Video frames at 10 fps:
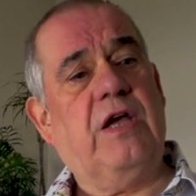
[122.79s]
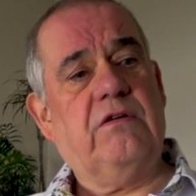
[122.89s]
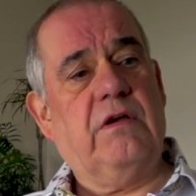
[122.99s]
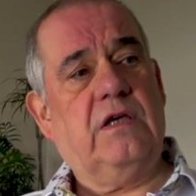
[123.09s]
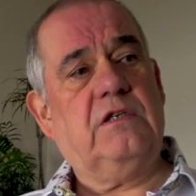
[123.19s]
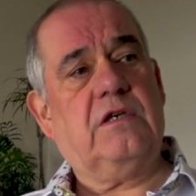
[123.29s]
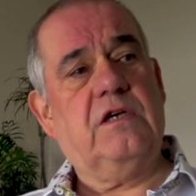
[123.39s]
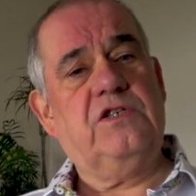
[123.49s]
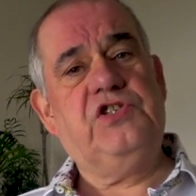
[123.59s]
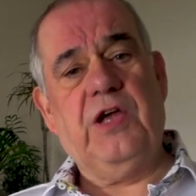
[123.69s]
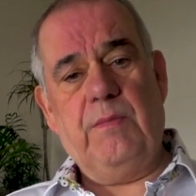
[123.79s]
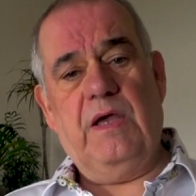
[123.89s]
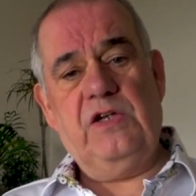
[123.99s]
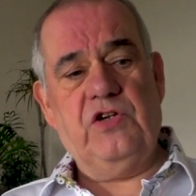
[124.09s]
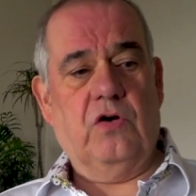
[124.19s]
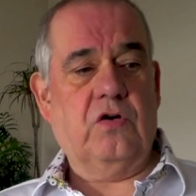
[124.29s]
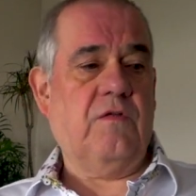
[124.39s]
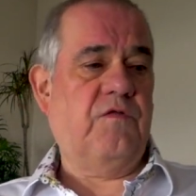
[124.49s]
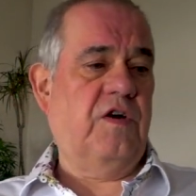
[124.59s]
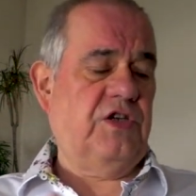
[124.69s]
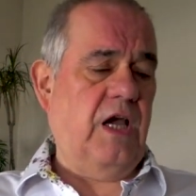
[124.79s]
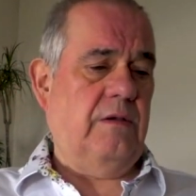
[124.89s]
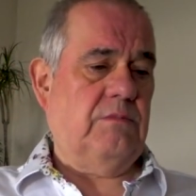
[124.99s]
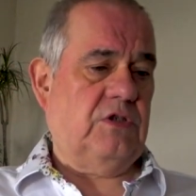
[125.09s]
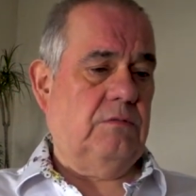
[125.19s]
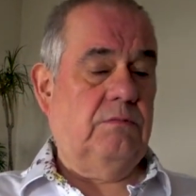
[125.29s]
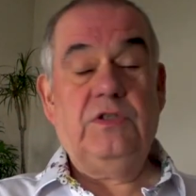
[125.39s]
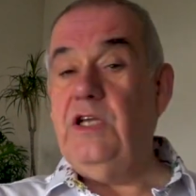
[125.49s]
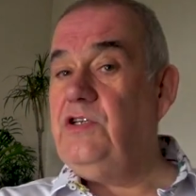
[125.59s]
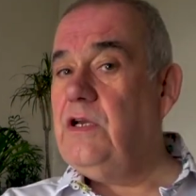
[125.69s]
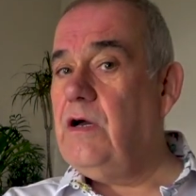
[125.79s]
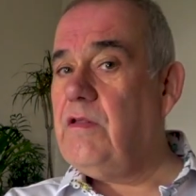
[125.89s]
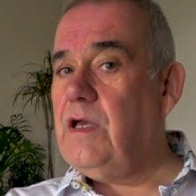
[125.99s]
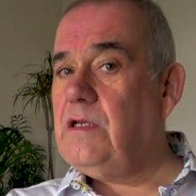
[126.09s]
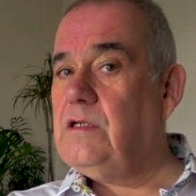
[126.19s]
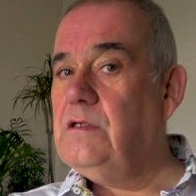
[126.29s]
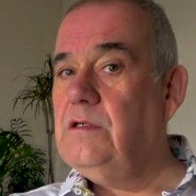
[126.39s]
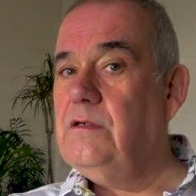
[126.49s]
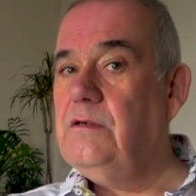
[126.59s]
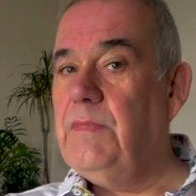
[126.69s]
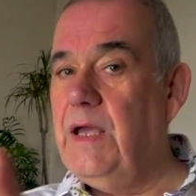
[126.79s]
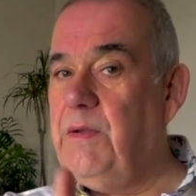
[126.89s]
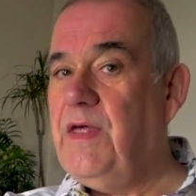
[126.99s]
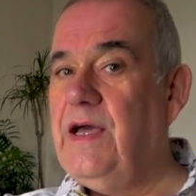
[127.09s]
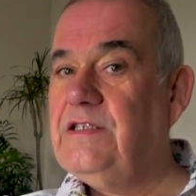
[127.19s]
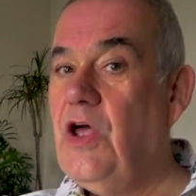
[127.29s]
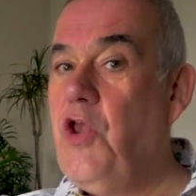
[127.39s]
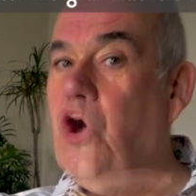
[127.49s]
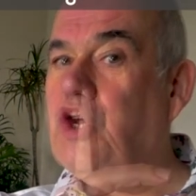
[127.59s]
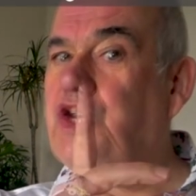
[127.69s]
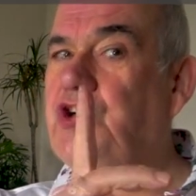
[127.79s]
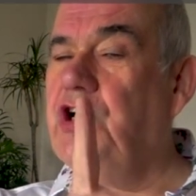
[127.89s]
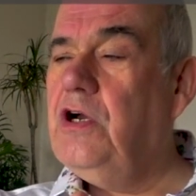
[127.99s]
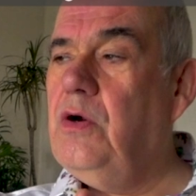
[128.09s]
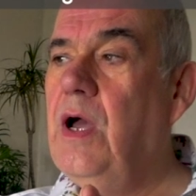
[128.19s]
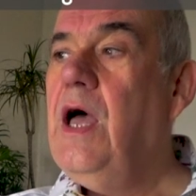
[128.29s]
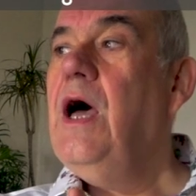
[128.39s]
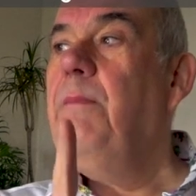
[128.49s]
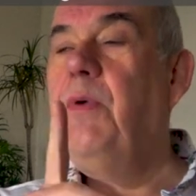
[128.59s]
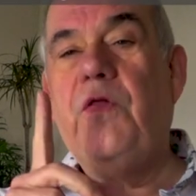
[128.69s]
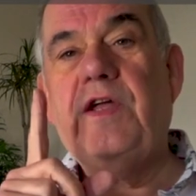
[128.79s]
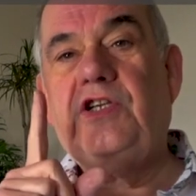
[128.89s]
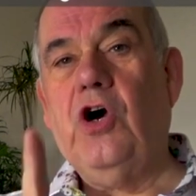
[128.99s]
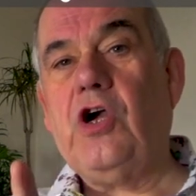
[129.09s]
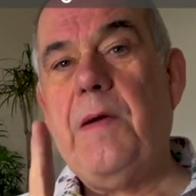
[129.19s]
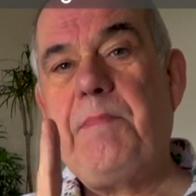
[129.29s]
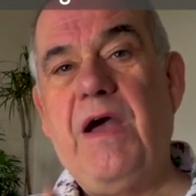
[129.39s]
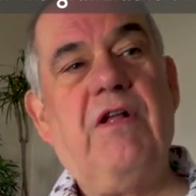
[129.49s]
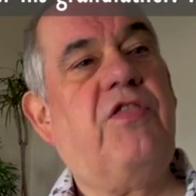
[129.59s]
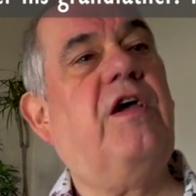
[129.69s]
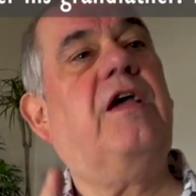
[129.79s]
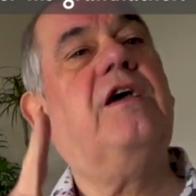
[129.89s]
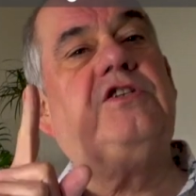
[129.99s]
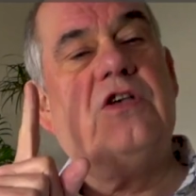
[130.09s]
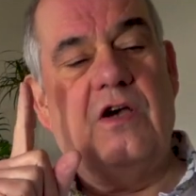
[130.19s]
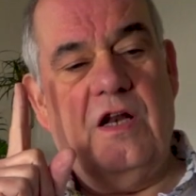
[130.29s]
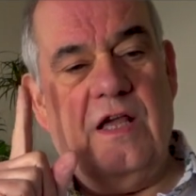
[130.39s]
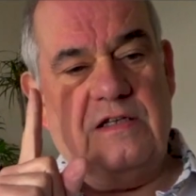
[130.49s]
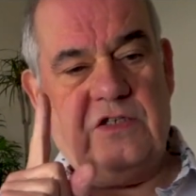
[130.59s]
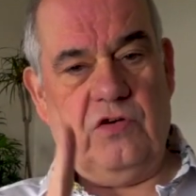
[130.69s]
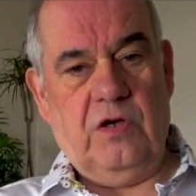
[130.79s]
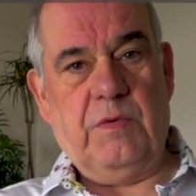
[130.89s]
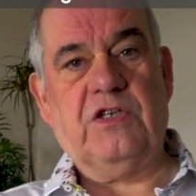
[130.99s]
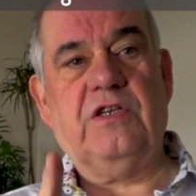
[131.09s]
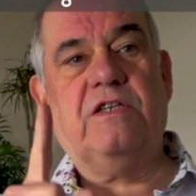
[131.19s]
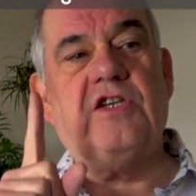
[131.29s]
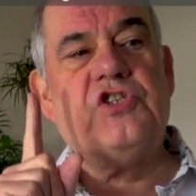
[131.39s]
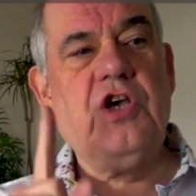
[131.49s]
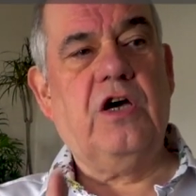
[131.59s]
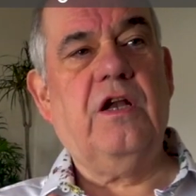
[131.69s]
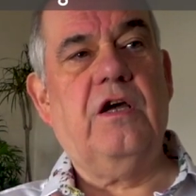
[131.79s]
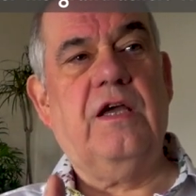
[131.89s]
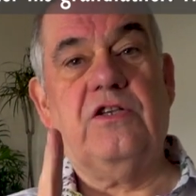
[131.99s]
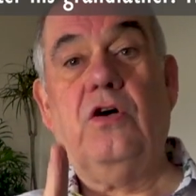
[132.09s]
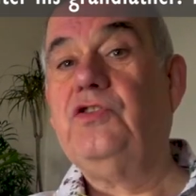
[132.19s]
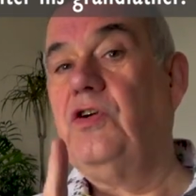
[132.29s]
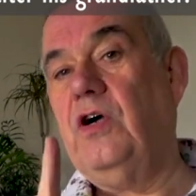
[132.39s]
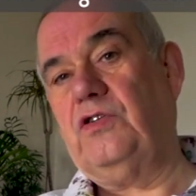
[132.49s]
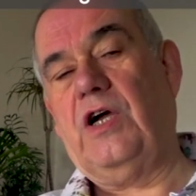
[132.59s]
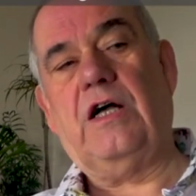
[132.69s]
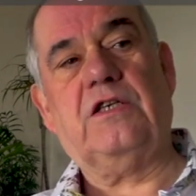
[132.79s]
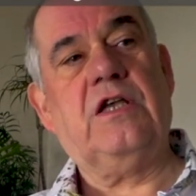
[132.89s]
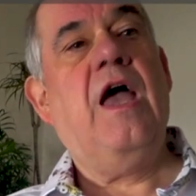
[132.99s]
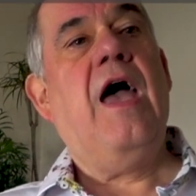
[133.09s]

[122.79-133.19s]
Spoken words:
Hendrix, because Jimmy short for James. Did you know that? Maybe that's not true, but the Chuck Berry thing certainly is true, because his son is also called Charles,